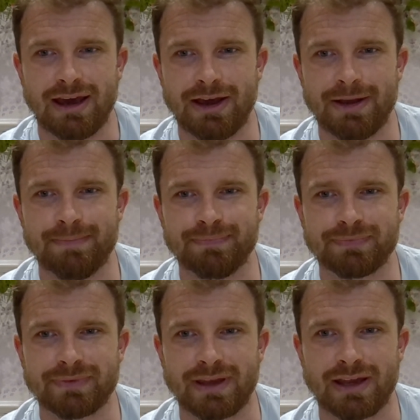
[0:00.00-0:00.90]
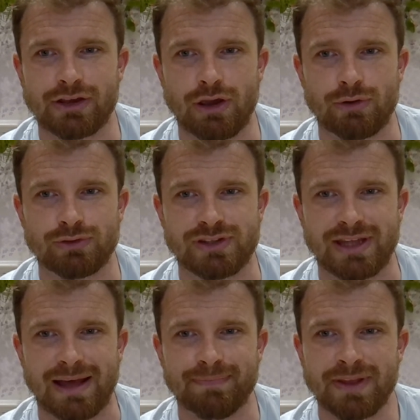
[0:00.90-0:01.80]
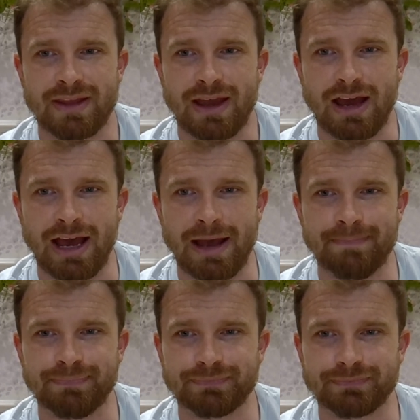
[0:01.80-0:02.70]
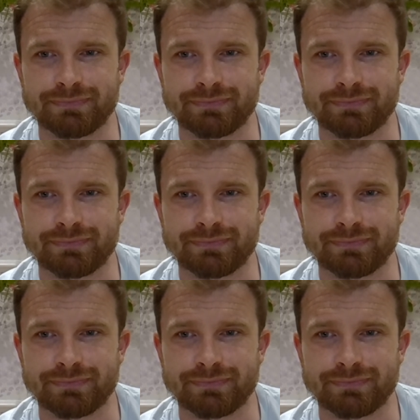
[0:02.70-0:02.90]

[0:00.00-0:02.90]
and going on to that.